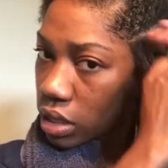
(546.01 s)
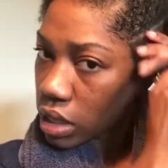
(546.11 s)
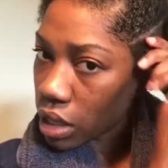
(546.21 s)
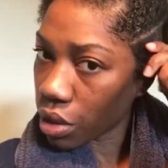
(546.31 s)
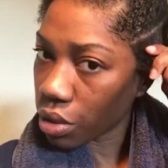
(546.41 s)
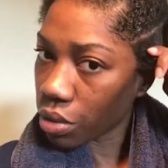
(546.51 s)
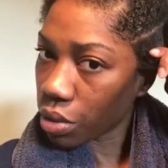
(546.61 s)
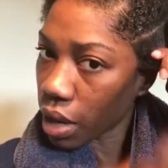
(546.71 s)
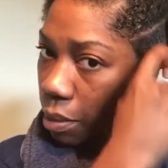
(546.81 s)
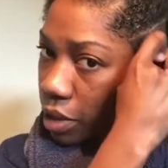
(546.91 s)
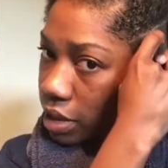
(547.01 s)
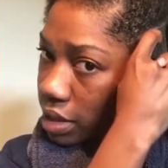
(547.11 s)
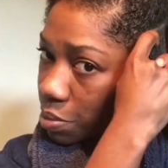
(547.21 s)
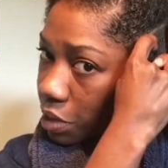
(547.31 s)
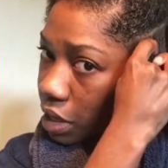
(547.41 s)
So I'm going to
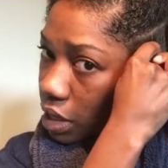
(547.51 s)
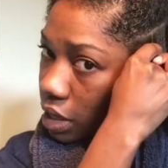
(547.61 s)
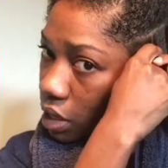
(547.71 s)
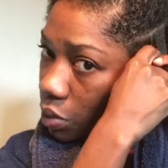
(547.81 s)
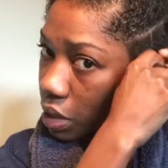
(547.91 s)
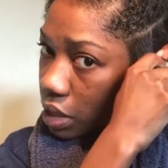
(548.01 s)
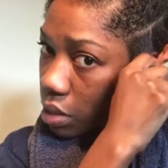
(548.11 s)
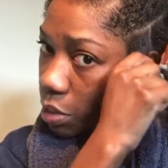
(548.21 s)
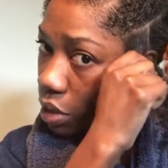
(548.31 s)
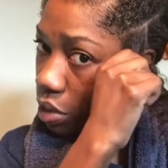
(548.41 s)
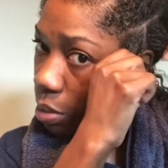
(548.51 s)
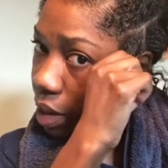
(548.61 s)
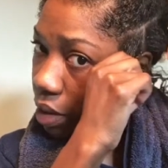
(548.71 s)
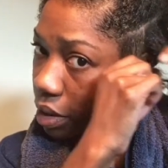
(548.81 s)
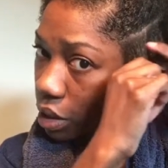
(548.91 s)
split it equally in the middle,
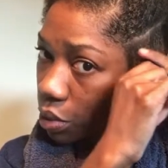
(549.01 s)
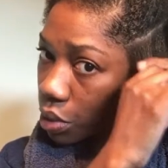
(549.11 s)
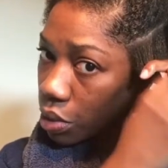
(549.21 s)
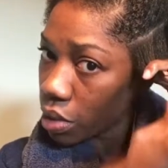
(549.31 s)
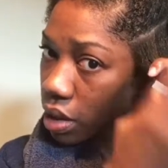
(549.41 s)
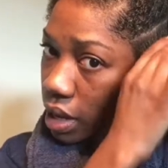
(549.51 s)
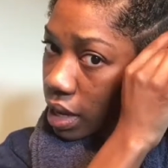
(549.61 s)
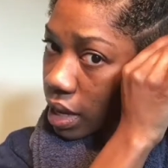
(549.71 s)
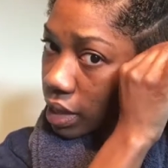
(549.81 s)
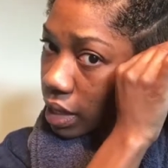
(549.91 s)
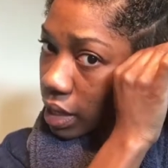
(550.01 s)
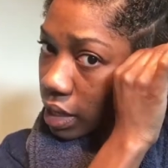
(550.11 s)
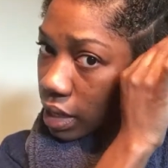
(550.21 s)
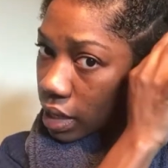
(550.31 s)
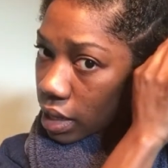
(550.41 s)
about equal, and
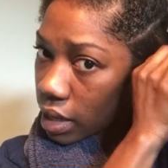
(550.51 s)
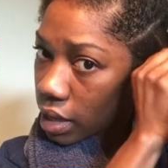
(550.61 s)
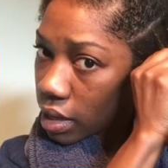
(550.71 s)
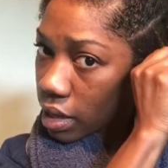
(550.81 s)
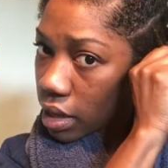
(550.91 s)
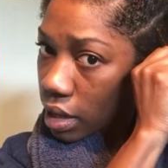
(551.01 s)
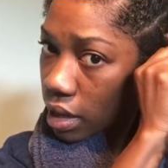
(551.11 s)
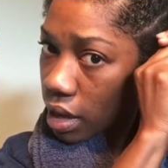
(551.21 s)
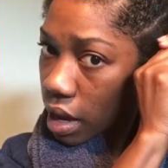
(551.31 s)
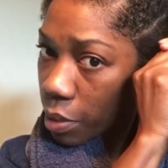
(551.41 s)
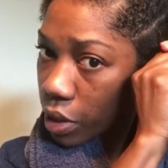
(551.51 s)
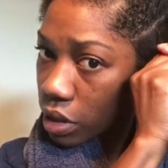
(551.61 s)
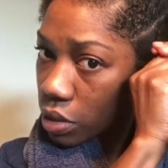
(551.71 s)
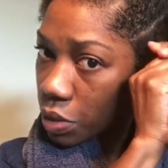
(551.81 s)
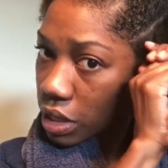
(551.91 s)
then I'm going
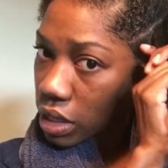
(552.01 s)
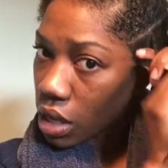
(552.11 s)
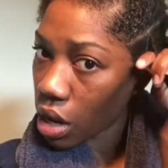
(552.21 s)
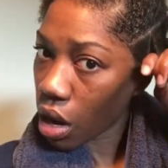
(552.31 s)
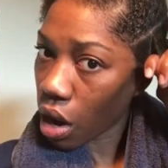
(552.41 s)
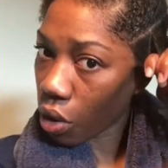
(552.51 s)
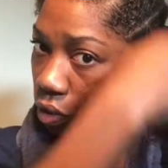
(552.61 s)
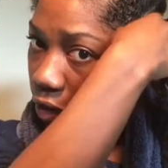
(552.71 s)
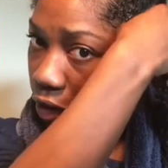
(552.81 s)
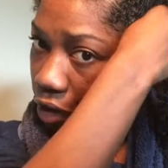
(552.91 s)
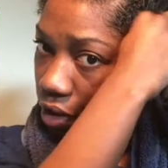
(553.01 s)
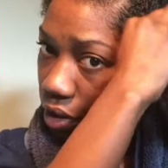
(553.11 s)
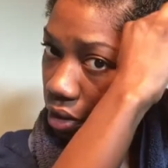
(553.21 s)
to twist over.